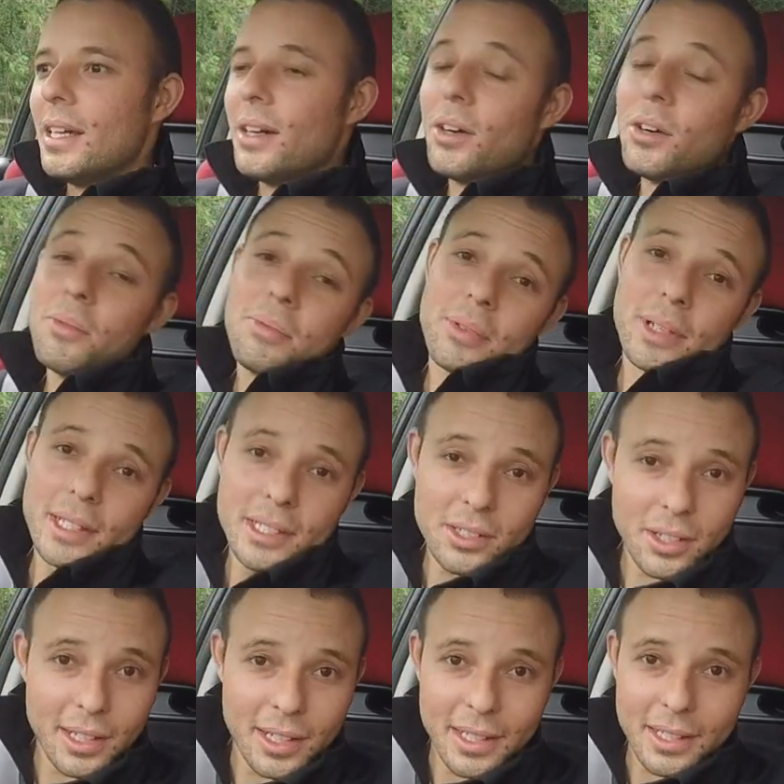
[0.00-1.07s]
Hopefully it's
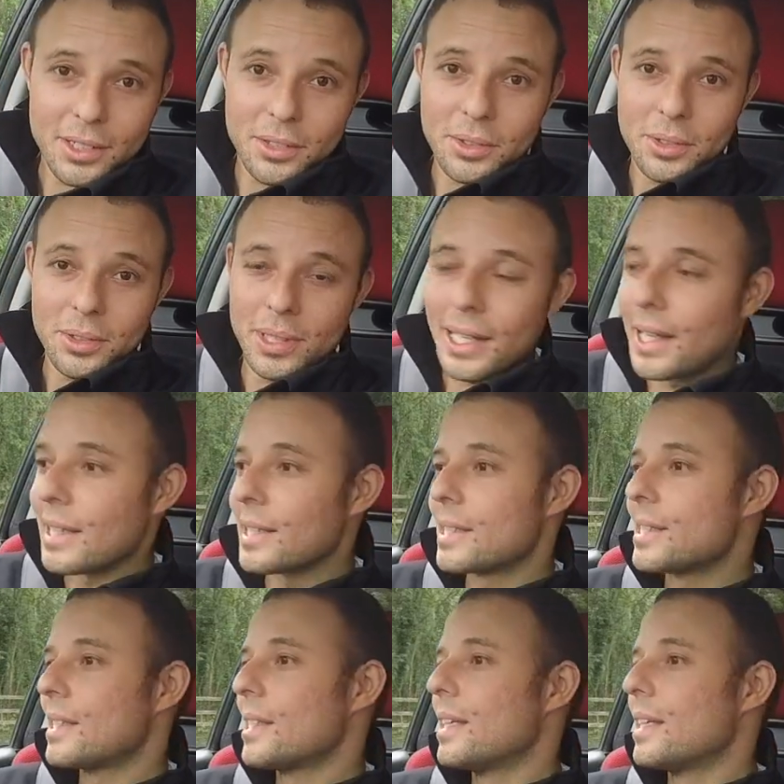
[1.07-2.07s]
going into good hands.